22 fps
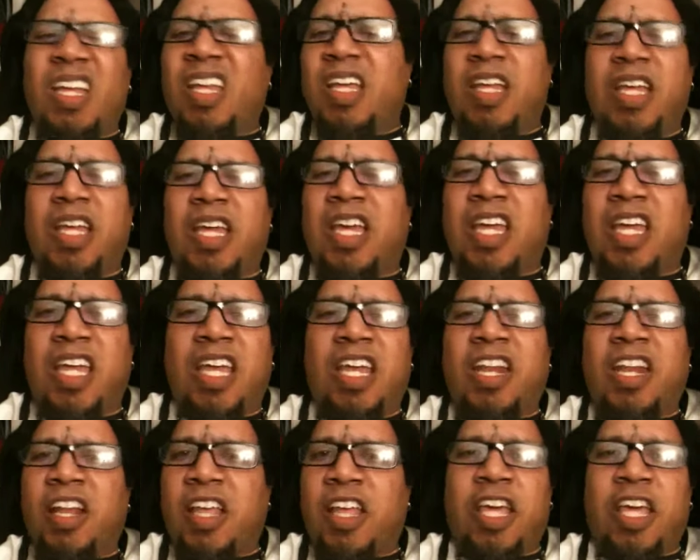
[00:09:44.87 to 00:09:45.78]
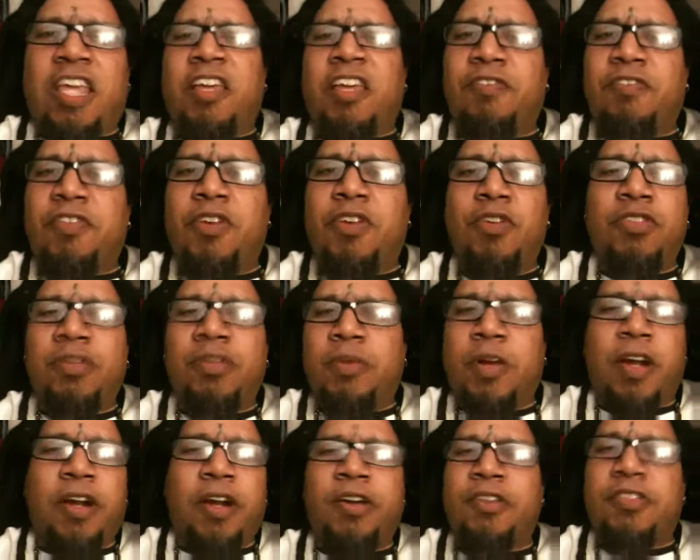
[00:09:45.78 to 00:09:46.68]
it, it, it confuses them
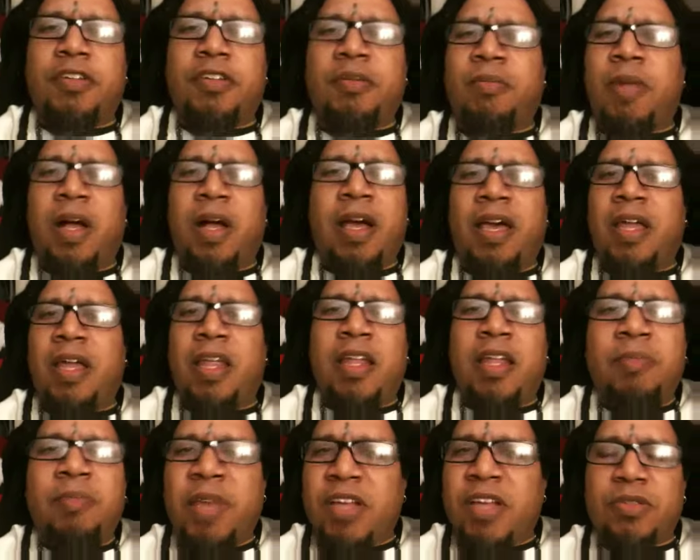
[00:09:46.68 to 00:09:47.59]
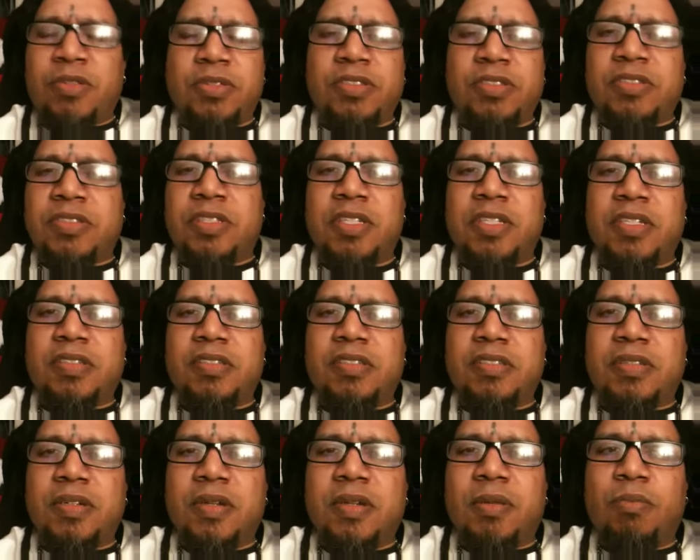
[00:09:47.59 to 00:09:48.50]
and hurts their mind. It makes no
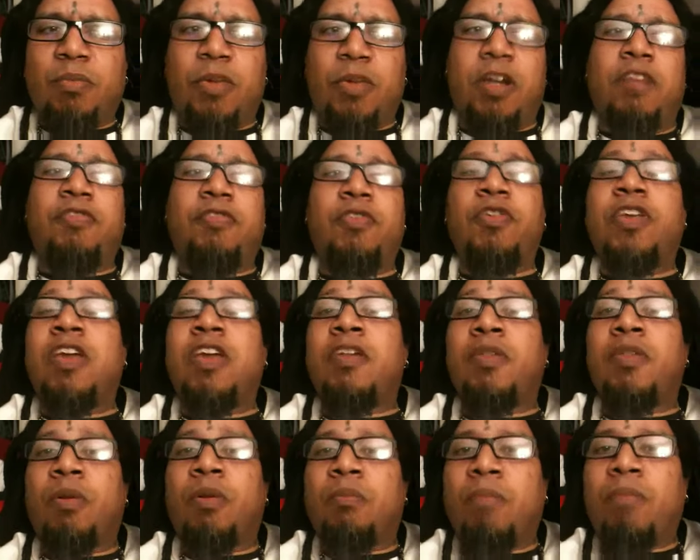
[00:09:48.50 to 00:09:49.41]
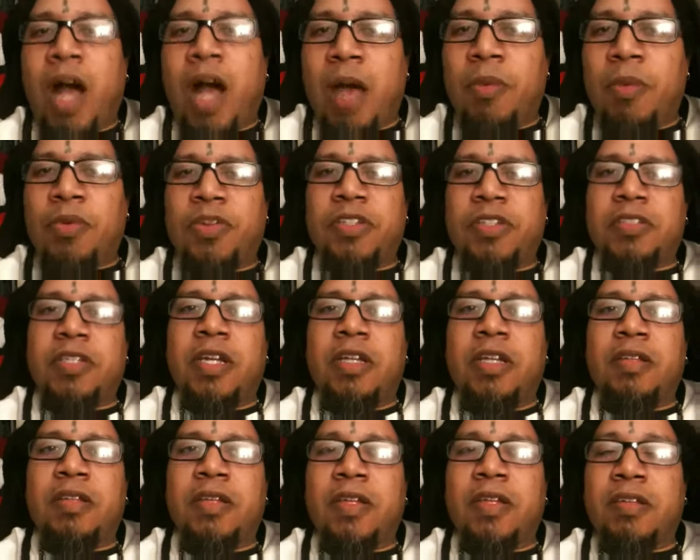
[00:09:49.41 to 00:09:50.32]
sense. But if you get on the bottom of
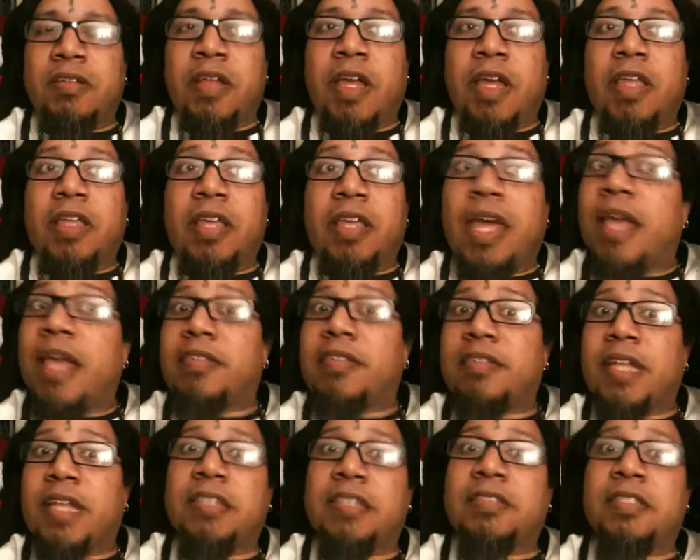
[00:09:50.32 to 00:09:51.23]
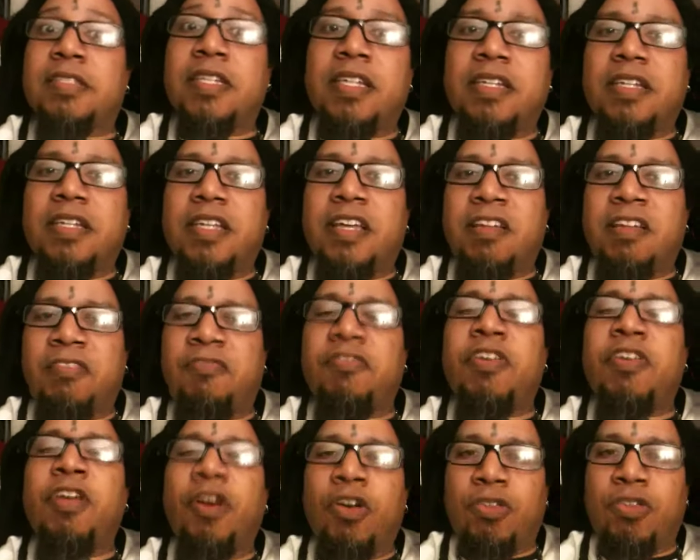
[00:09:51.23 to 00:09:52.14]
Christianity, it's like, yes, that's it. It
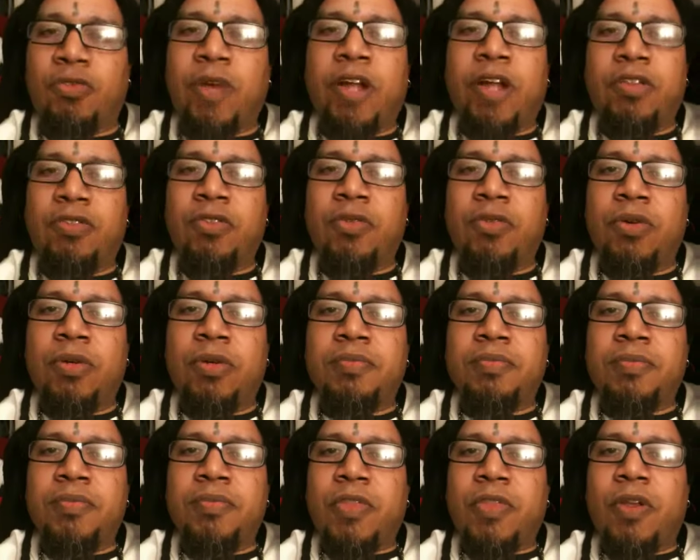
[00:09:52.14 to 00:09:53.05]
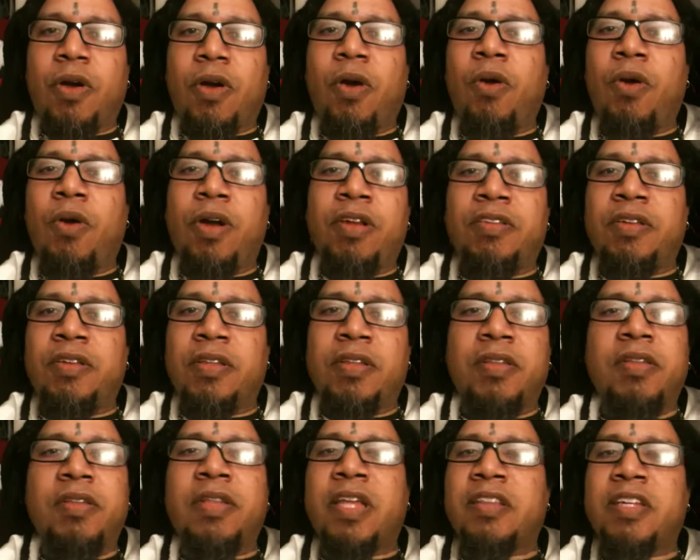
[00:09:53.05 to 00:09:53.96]
feels right to them. Or is it
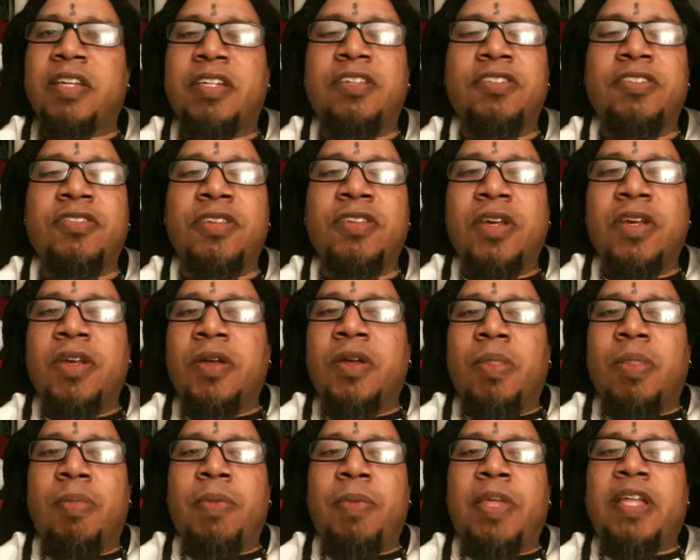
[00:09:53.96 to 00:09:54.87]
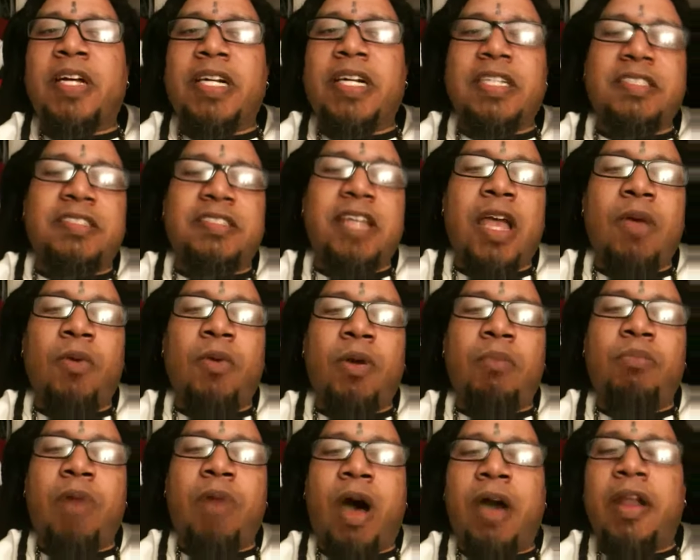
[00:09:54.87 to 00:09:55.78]
that they just, because they
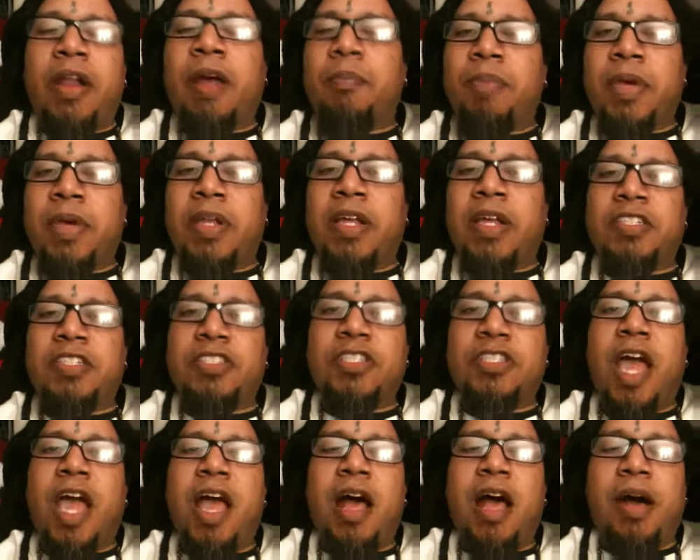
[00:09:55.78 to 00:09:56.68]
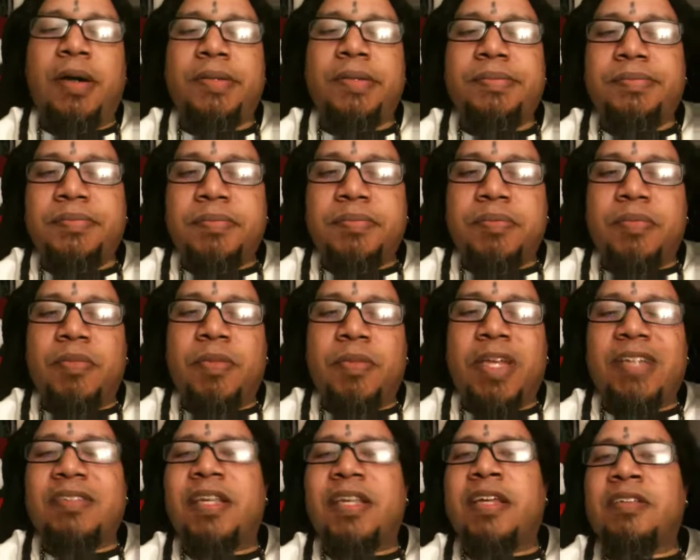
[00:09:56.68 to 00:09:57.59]
were brought up in as a child,
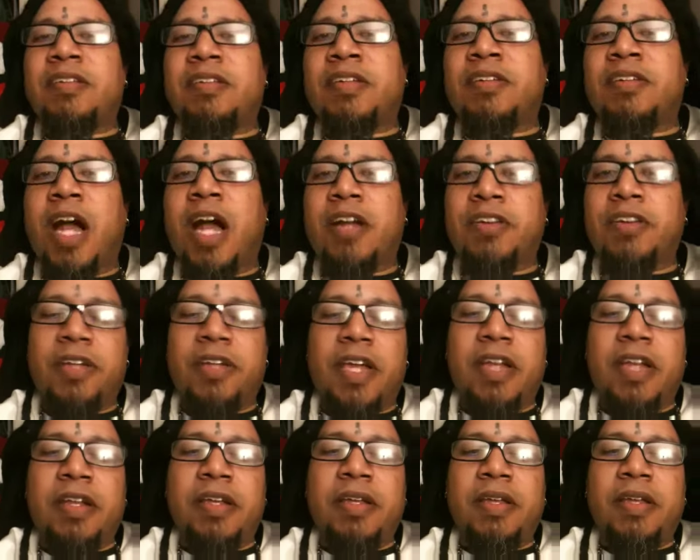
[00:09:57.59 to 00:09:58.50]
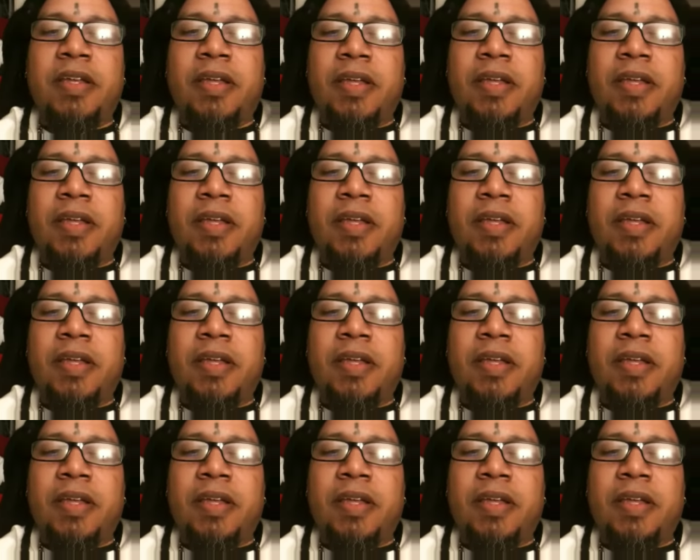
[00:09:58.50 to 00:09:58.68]
because they was indoctrinated,